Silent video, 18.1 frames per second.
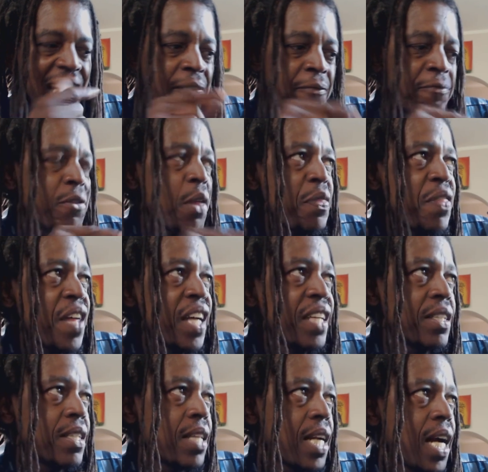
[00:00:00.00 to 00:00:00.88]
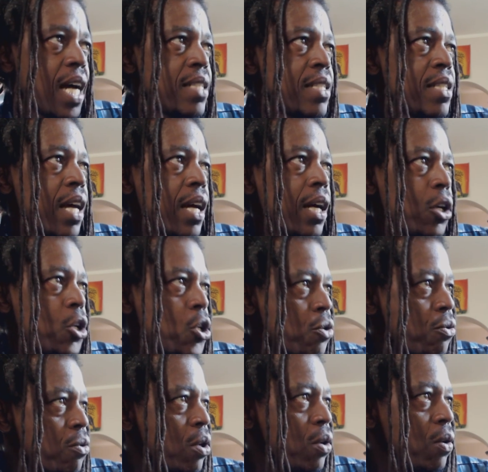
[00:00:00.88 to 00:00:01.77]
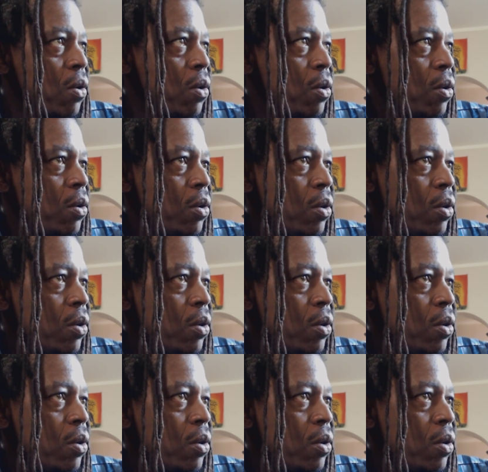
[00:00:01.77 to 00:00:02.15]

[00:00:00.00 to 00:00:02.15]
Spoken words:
If the things that I say are true,